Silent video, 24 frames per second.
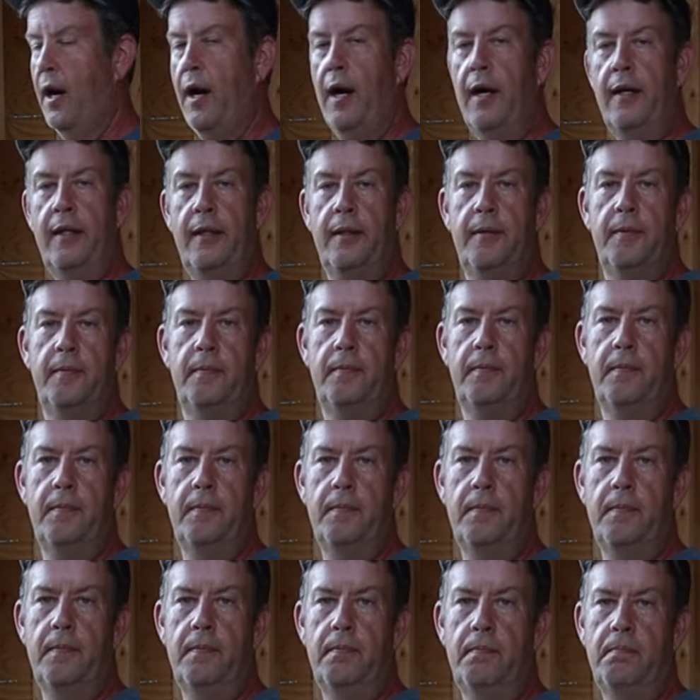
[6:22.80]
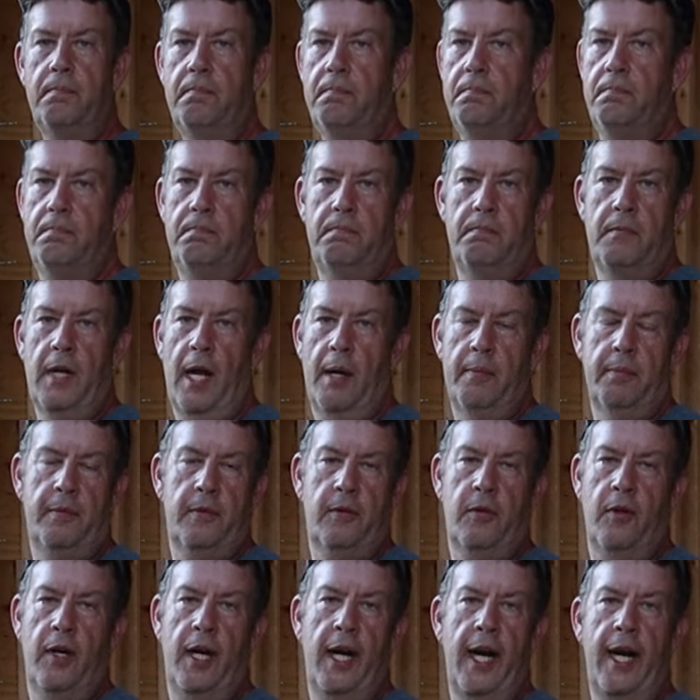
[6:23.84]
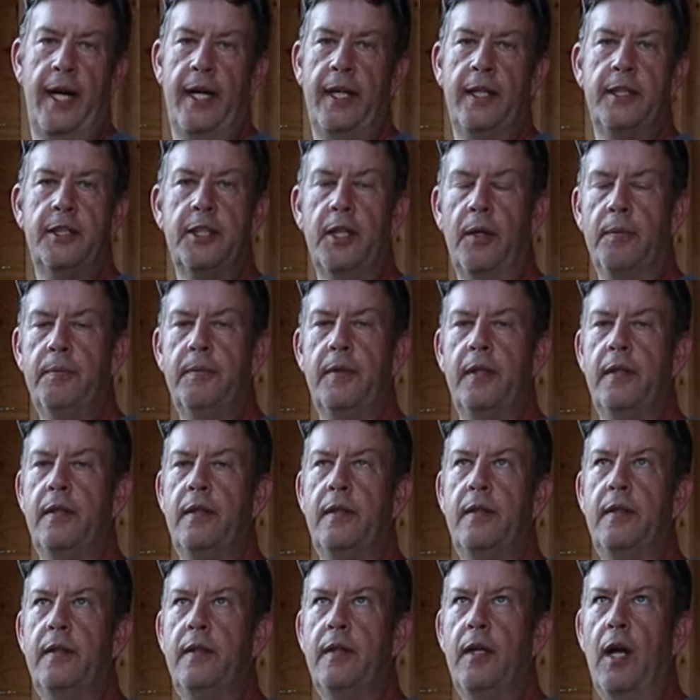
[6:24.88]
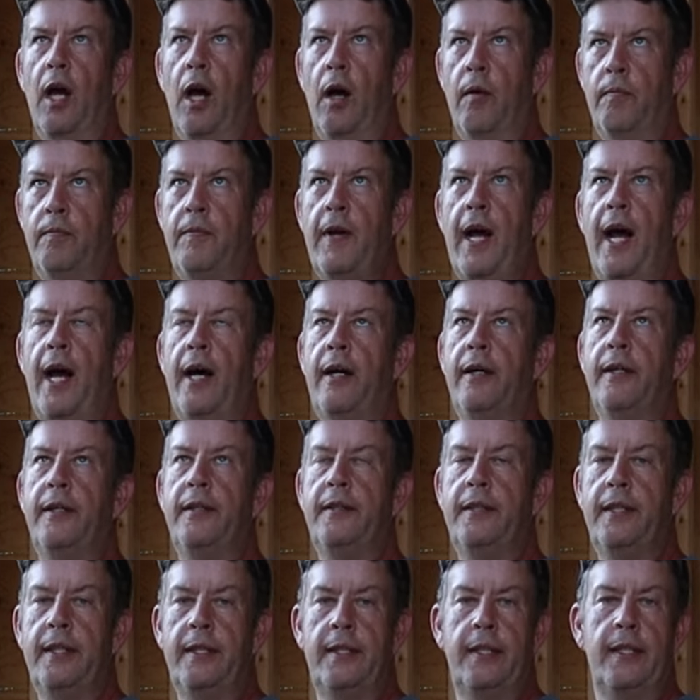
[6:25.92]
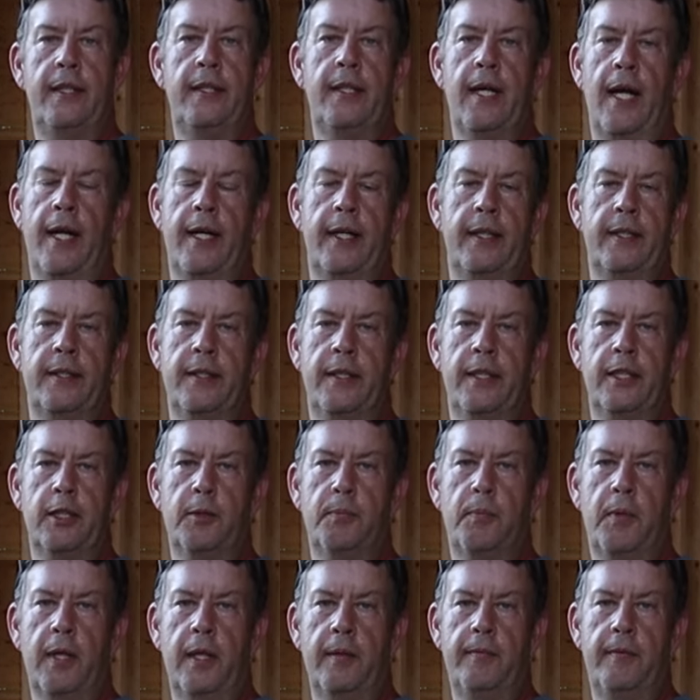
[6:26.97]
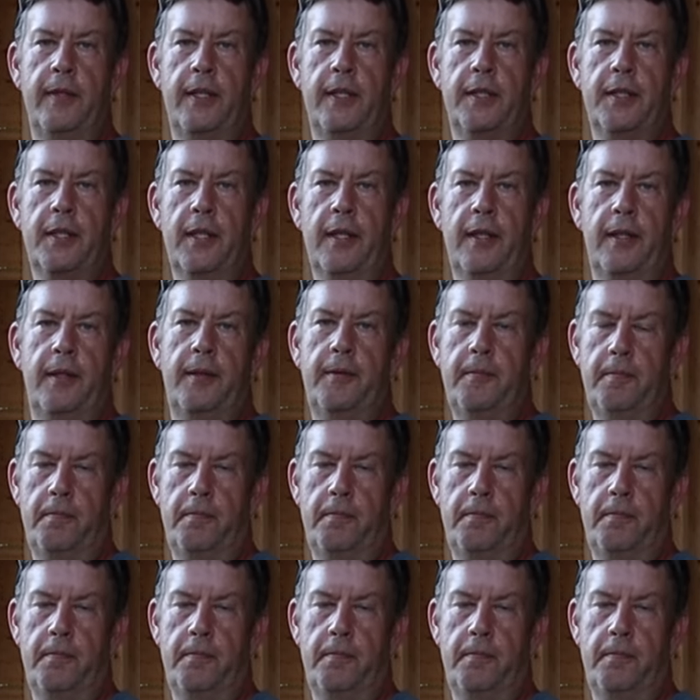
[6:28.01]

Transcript: right. I'm creating something of value that did not exist previously.